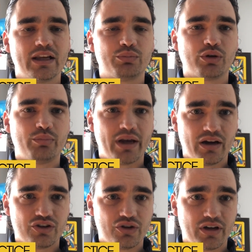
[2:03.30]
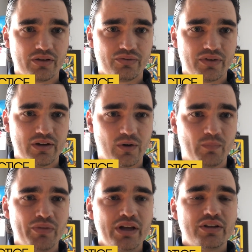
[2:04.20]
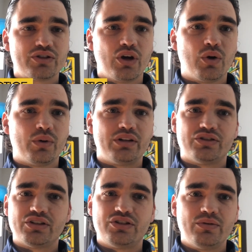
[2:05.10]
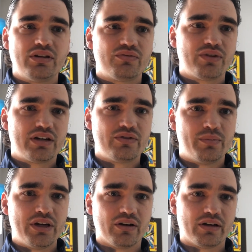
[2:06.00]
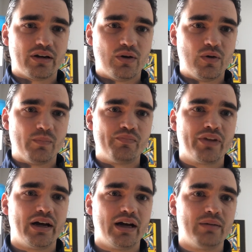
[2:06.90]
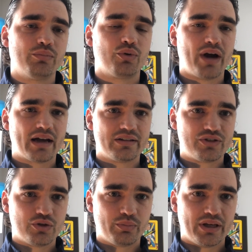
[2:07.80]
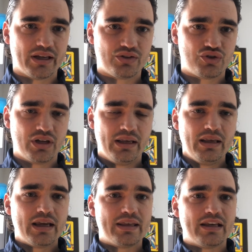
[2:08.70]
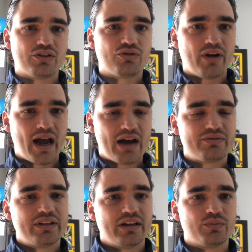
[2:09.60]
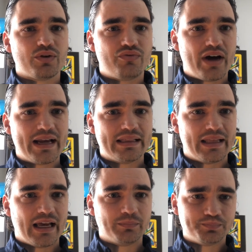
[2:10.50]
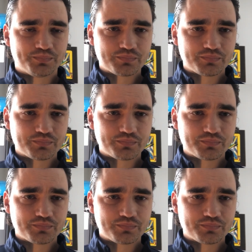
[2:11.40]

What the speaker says: and prepared you're going to feel. So just do it in front of a mirror at home. Practice your pitch, and then craft and refine that